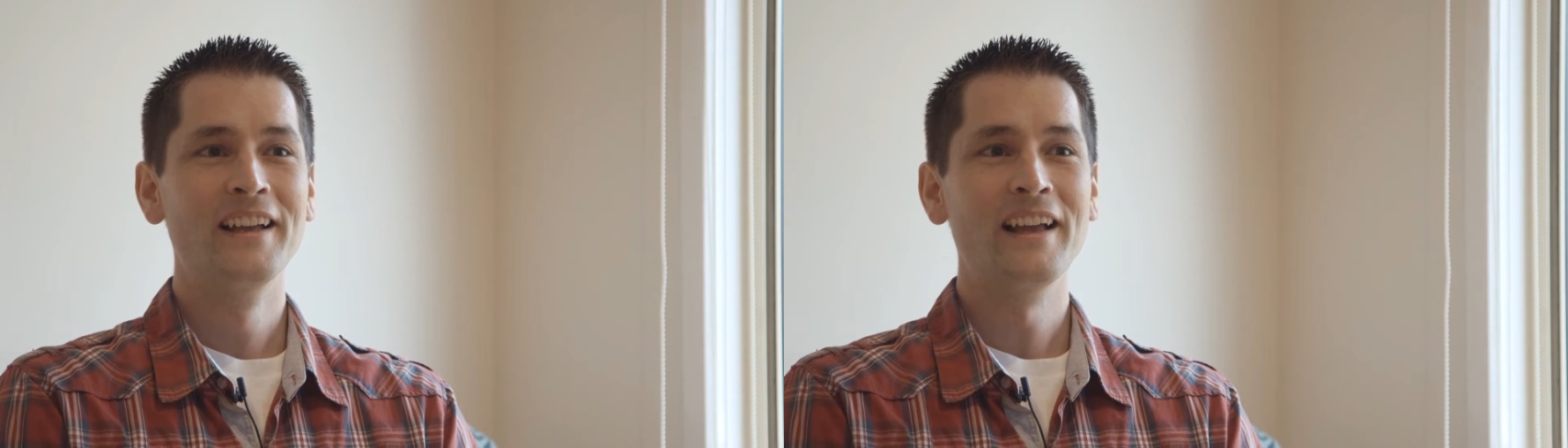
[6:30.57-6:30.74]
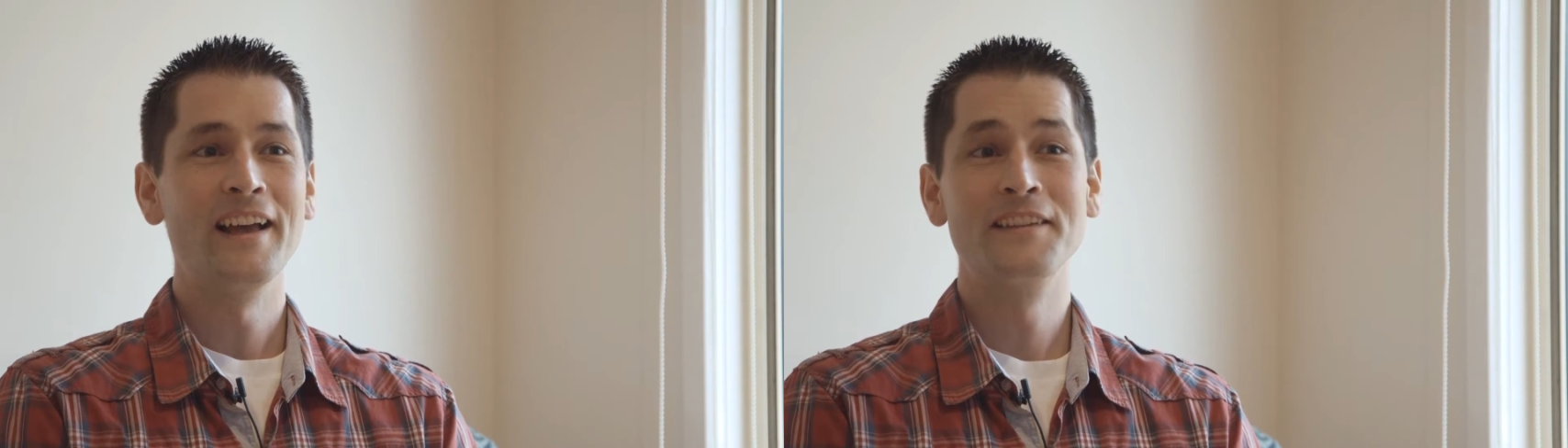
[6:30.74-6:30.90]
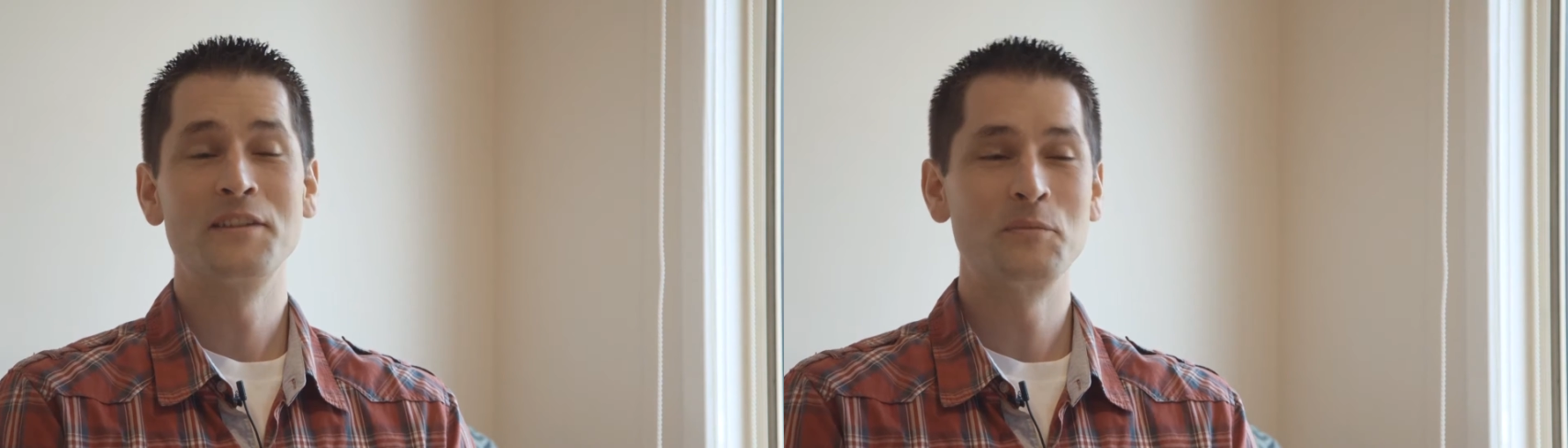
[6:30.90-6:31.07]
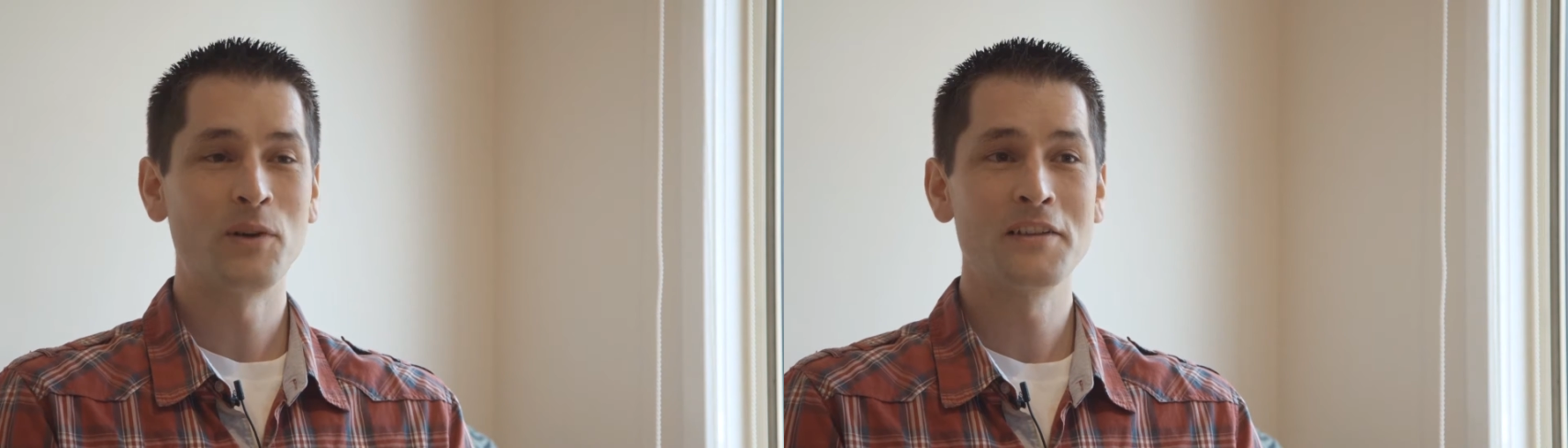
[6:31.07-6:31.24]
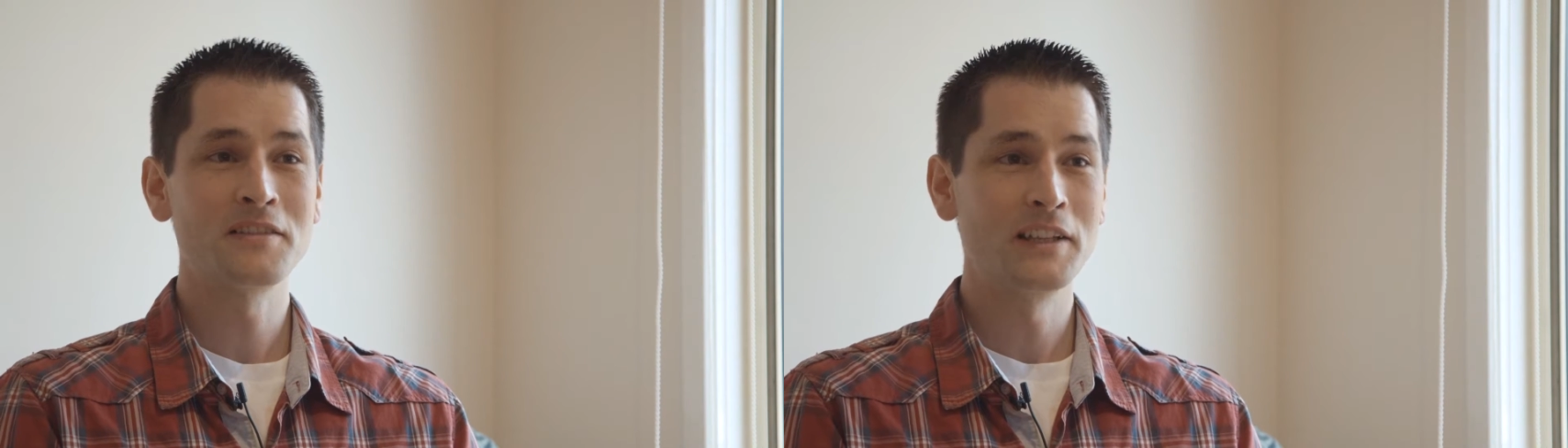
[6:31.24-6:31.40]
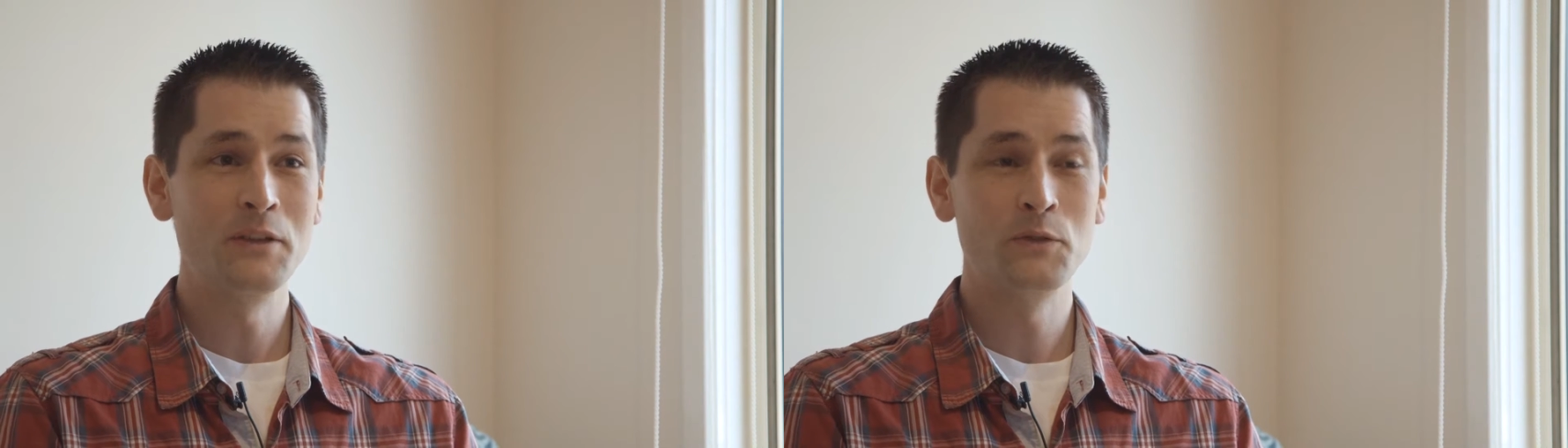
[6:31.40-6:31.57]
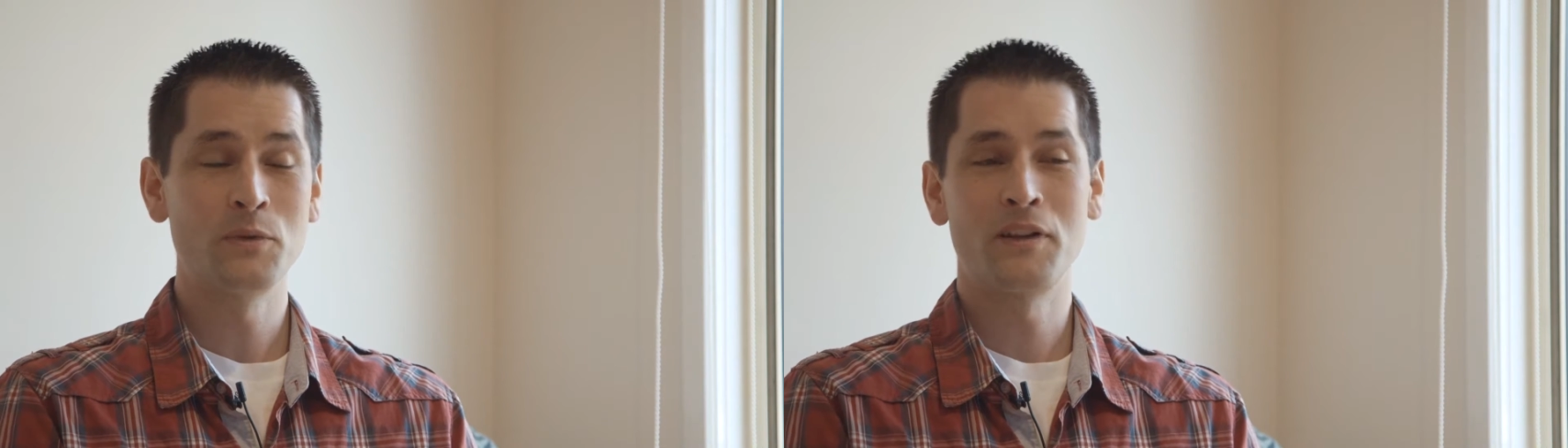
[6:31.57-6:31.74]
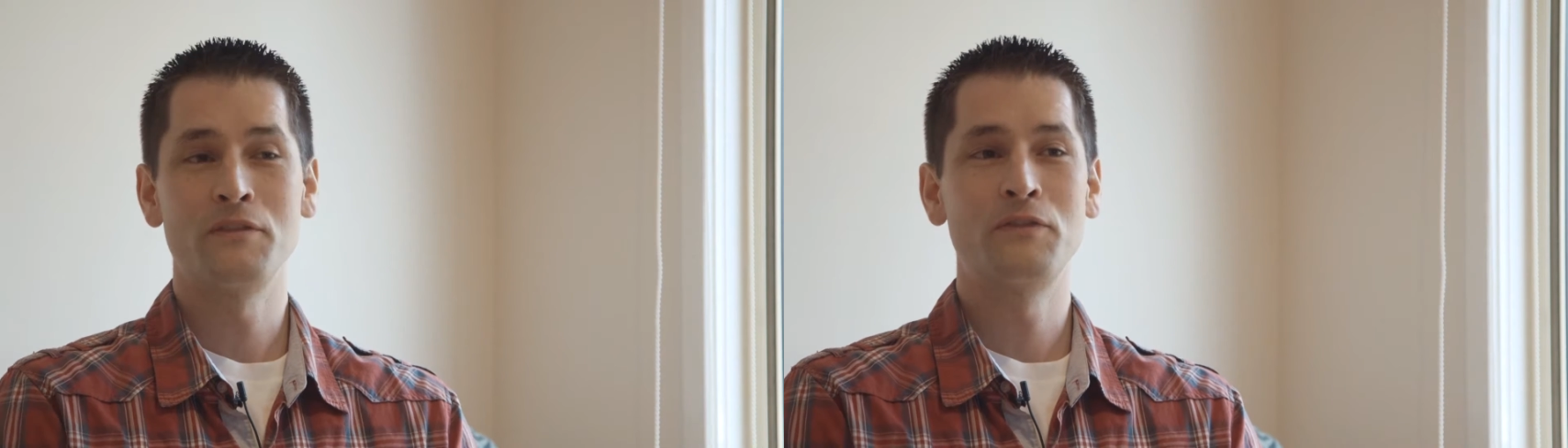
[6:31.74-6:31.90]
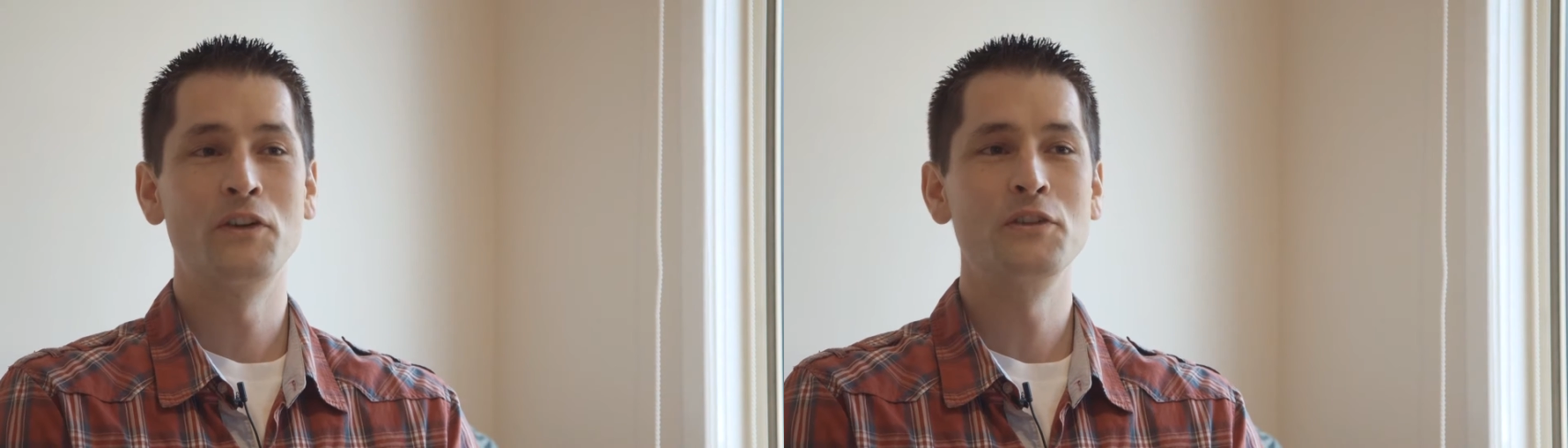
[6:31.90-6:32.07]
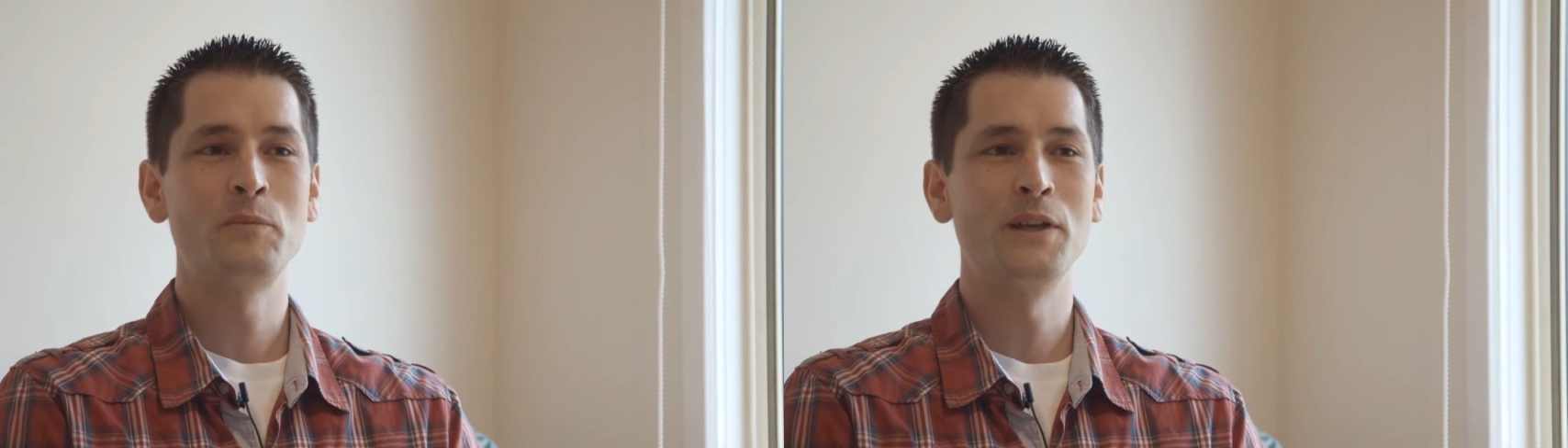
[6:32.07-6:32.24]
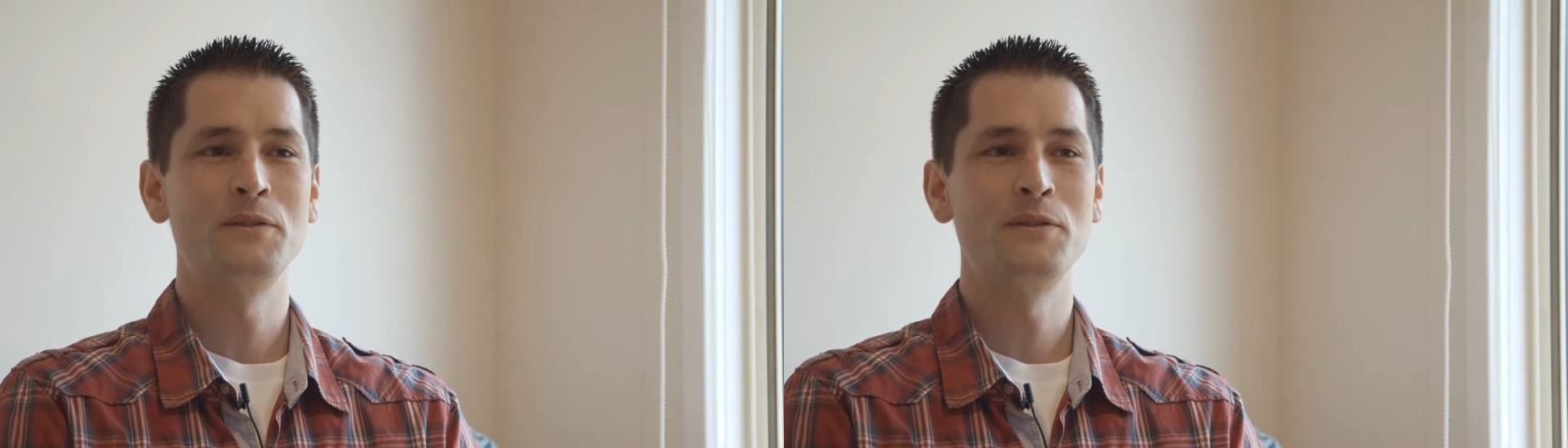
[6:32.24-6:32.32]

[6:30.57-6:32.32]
and surprisingly he was one of the first